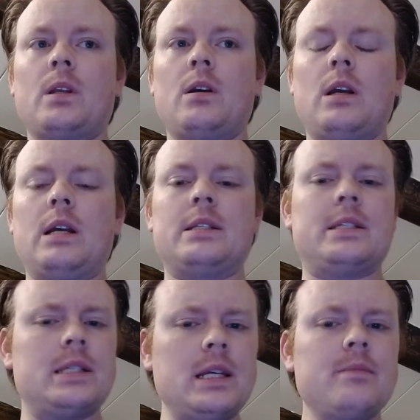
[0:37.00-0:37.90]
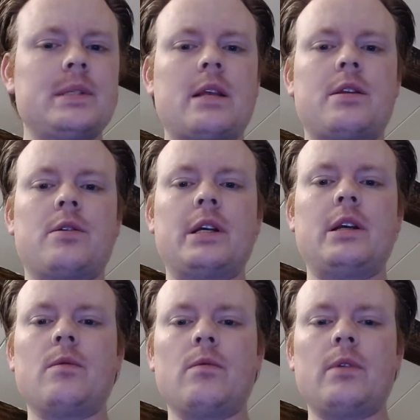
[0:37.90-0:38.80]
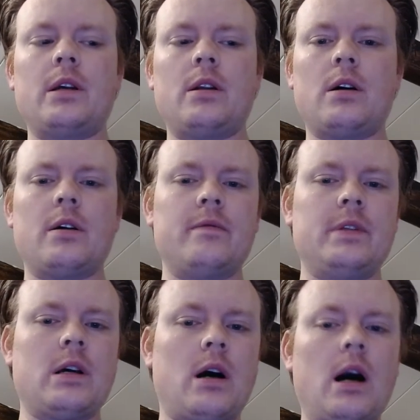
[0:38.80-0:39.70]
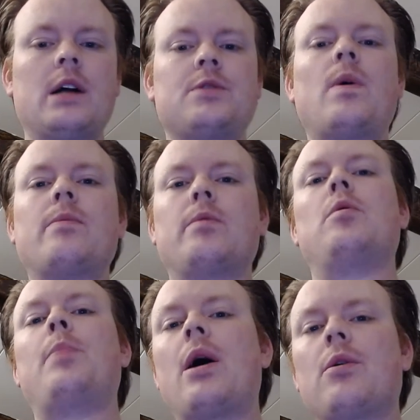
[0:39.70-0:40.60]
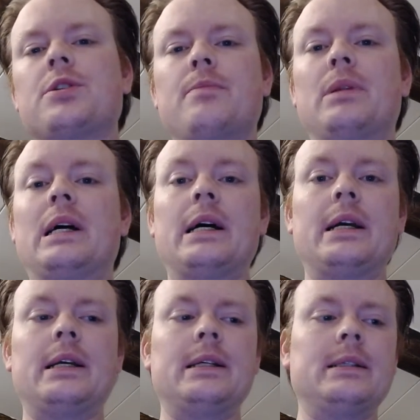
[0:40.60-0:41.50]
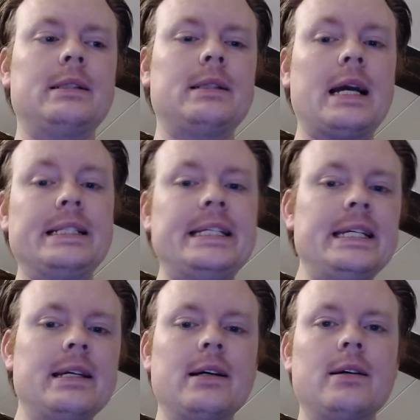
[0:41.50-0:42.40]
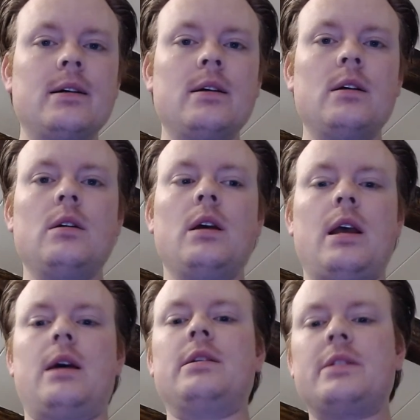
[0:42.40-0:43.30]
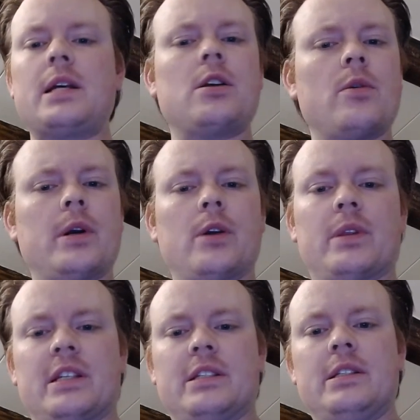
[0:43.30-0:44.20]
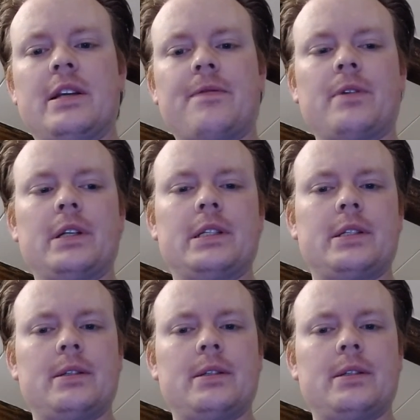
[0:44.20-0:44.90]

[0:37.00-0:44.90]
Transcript: it seems that they're getting rid of the hot swappable power supply idea and instead going with this different